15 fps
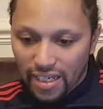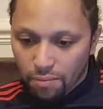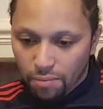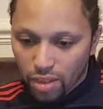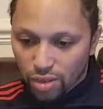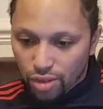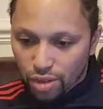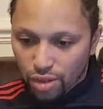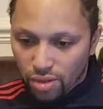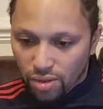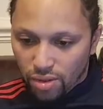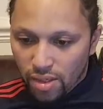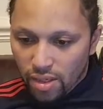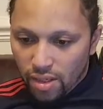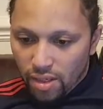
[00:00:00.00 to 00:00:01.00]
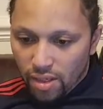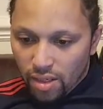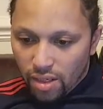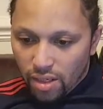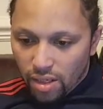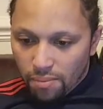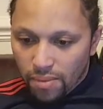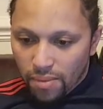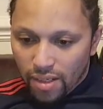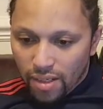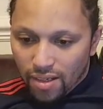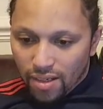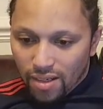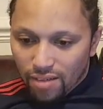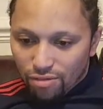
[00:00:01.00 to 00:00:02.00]
I'm not sure.
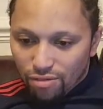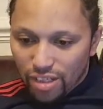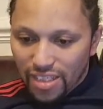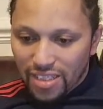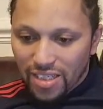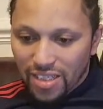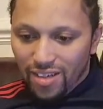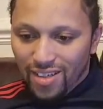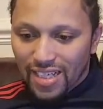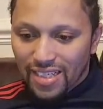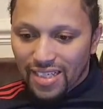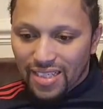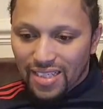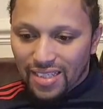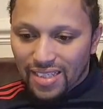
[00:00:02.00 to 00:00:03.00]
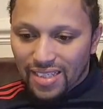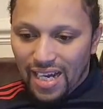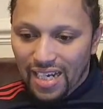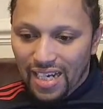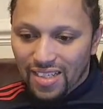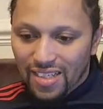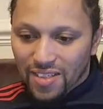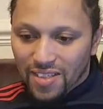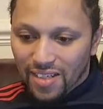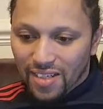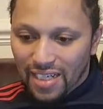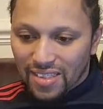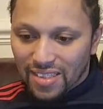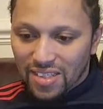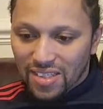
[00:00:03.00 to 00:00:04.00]
Reese Lockett says Allison
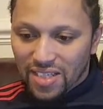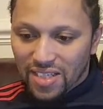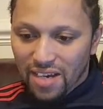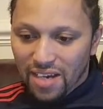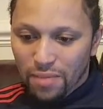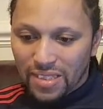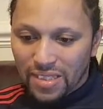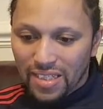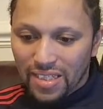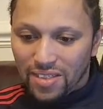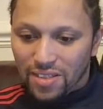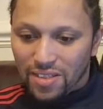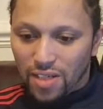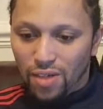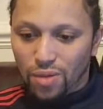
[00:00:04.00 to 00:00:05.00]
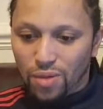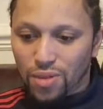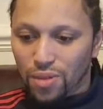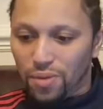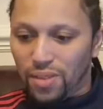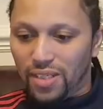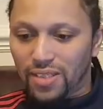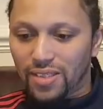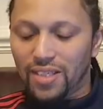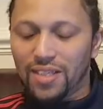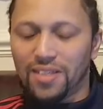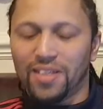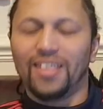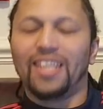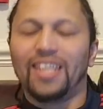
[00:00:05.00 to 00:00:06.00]
has the same assists as Ozil this
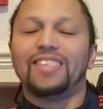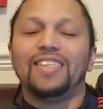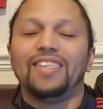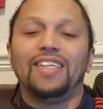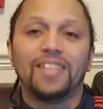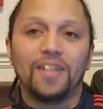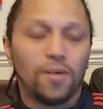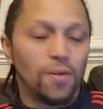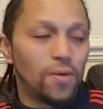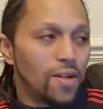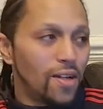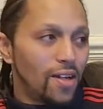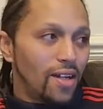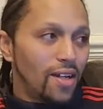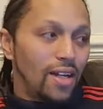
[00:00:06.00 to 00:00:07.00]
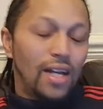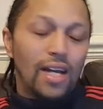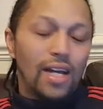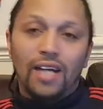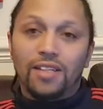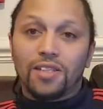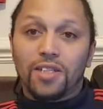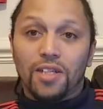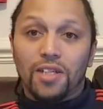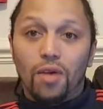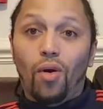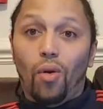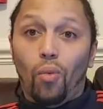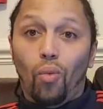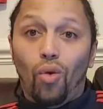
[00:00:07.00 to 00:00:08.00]
season. That says it all. And you know
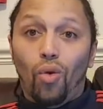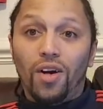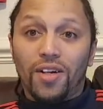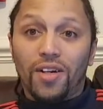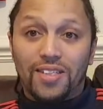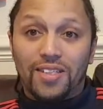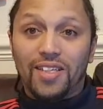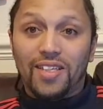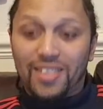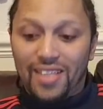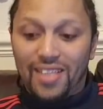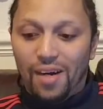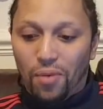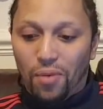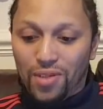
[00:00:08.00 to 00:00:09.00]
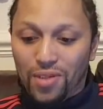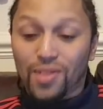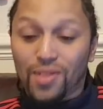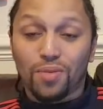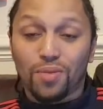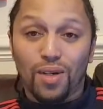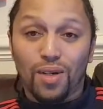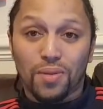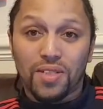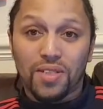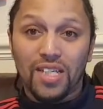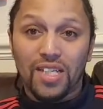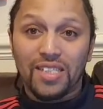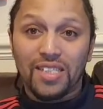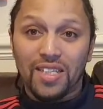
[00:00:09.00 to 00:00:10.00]
what? What an assist that was as well.
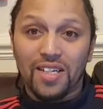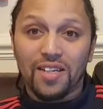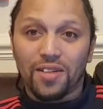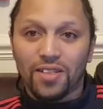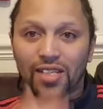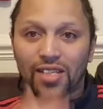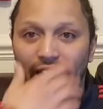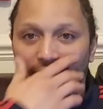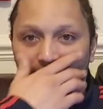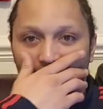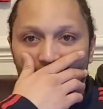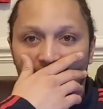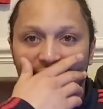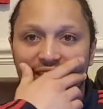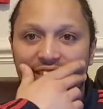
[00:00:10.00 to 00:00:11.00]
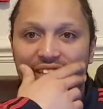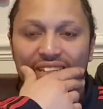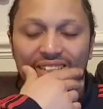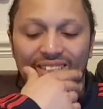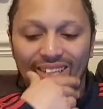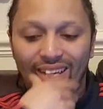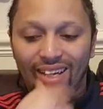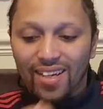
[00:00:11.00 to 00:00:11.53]
60-yard kick out of his hands.